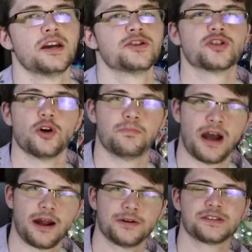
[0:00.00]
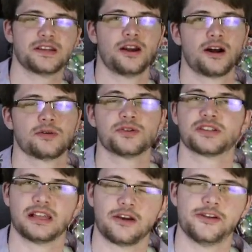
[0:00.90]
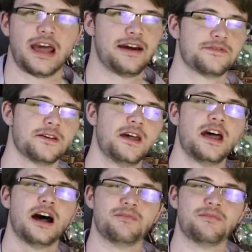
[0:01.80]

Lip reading: So Pyrus and Aquos allow you to have the